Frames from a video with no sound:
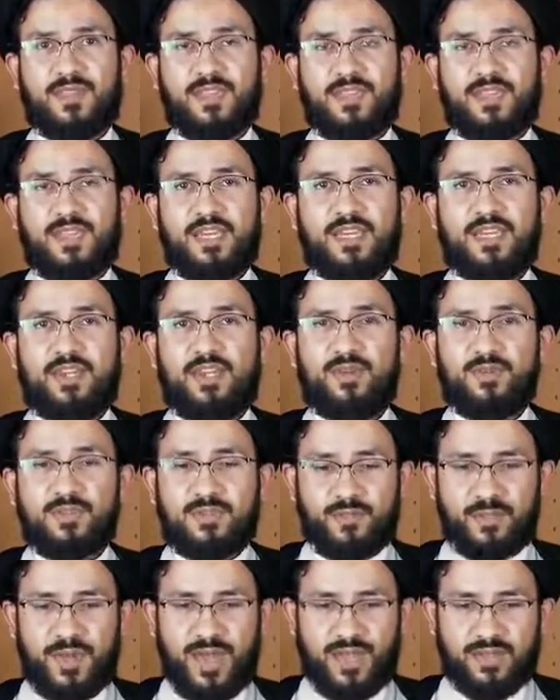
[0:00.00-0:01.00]
He knows
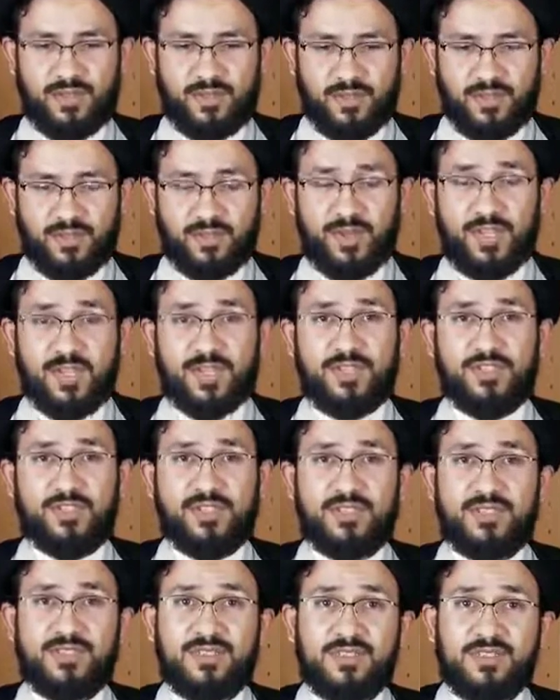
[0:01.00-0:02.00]
about the
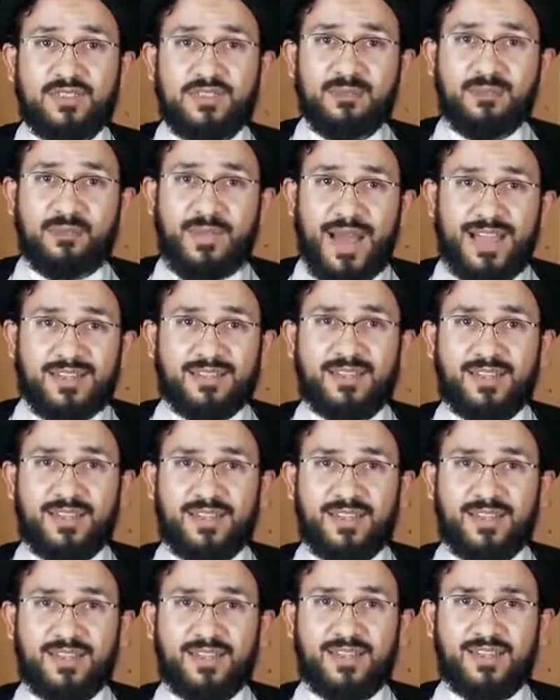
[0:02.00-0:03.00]
religion
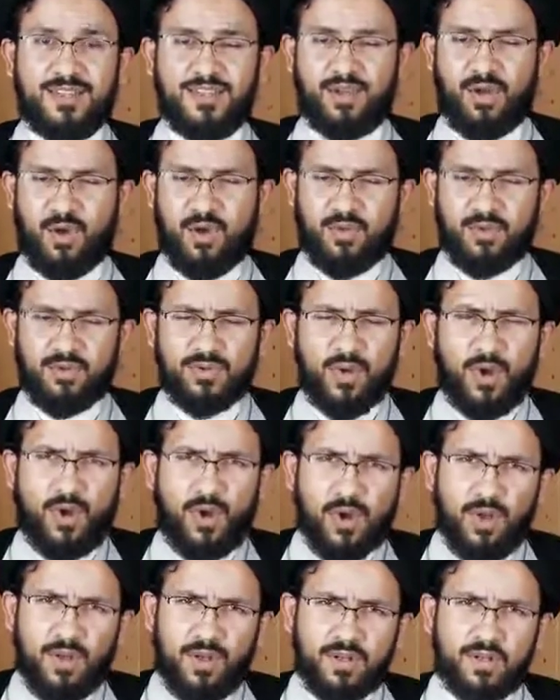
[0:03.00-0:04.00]
systematically. He knows
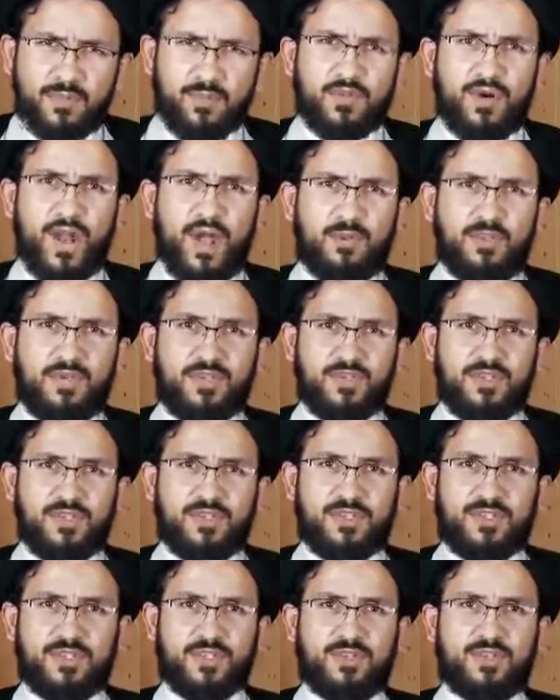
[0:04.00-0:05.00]
all the
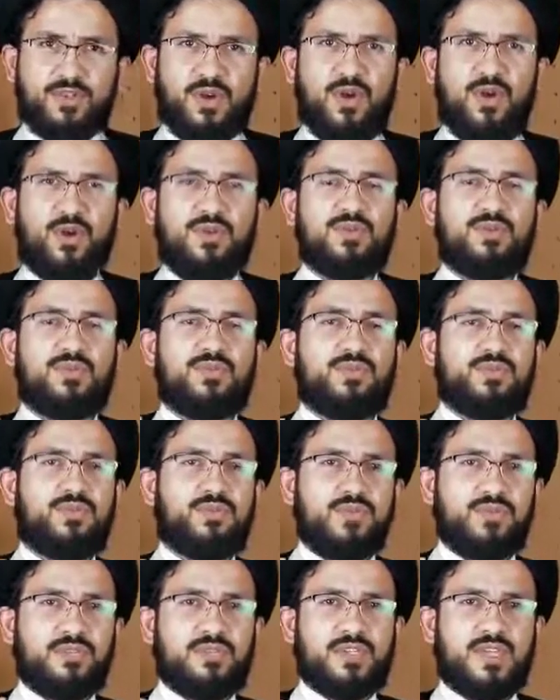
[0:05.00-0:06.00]
propositions, all the
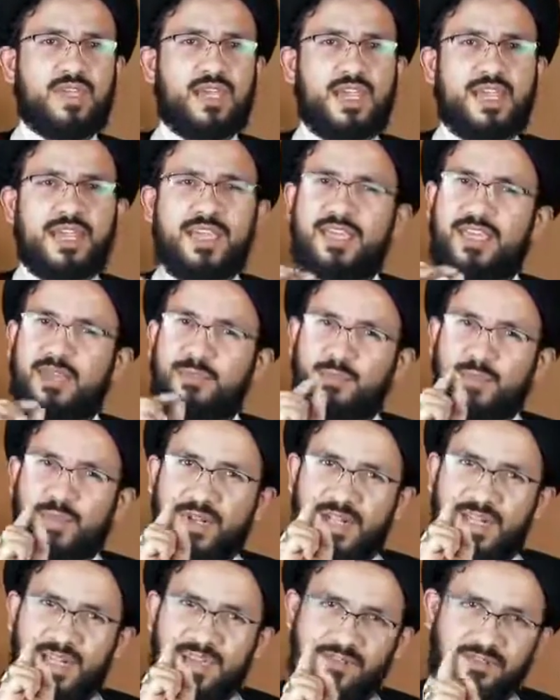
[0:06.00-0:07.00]
rules. He
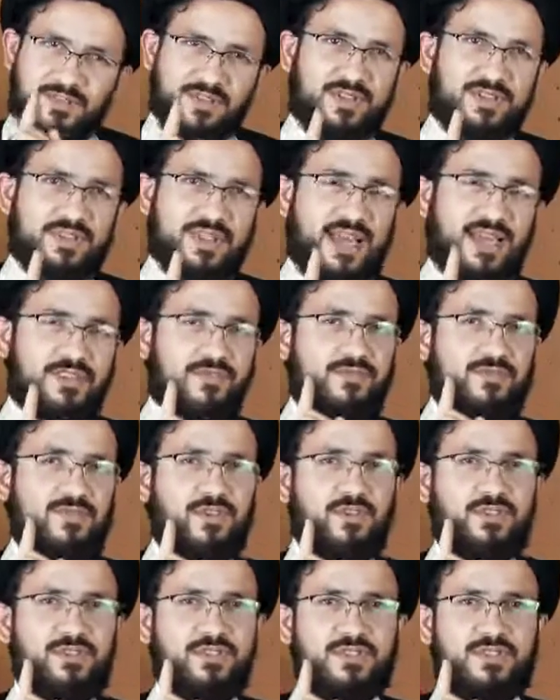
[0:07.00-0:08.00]
believes in that
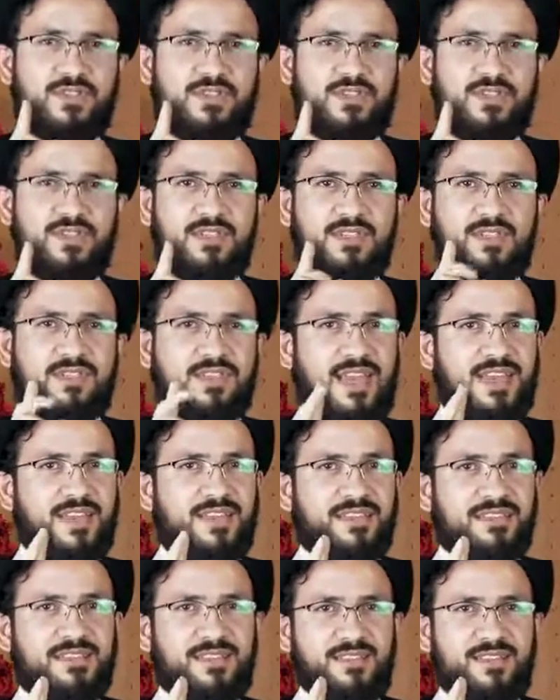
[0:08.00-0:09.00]
first.
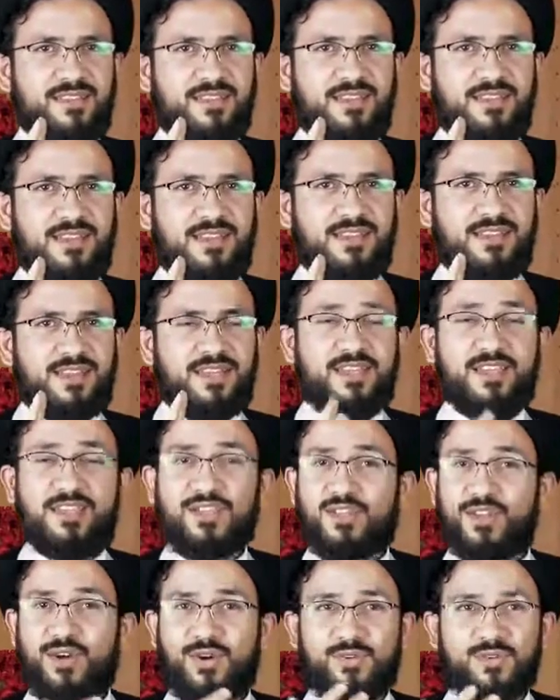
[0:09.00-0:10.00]
Second, he
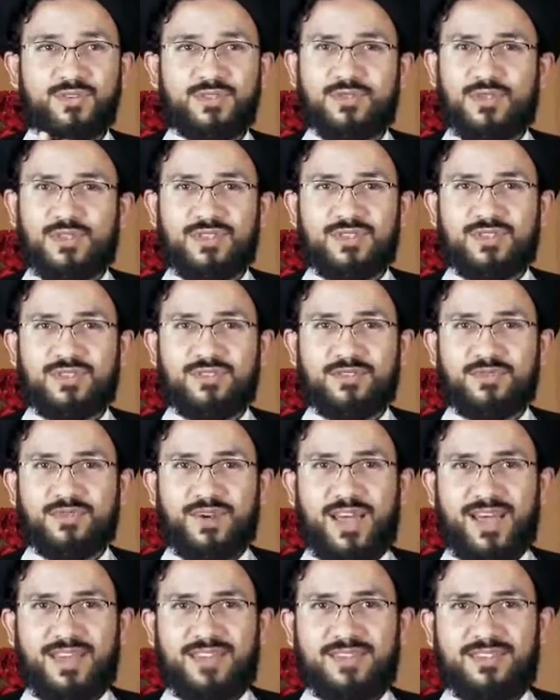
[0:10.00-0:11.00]
knows what is the
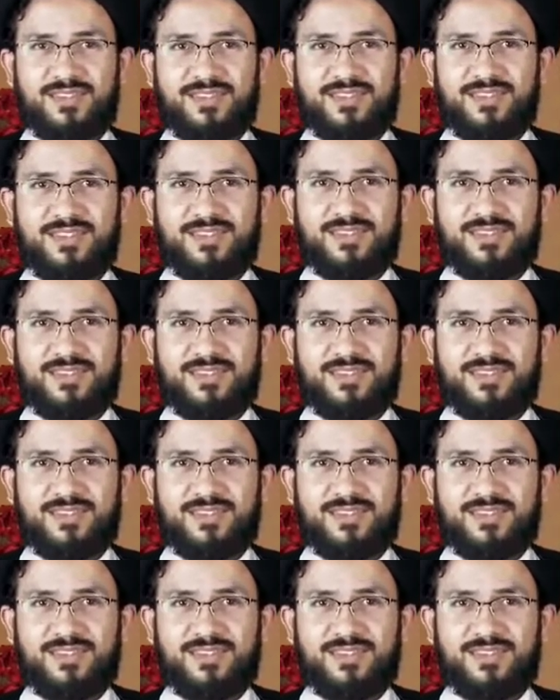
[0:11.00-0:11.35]
right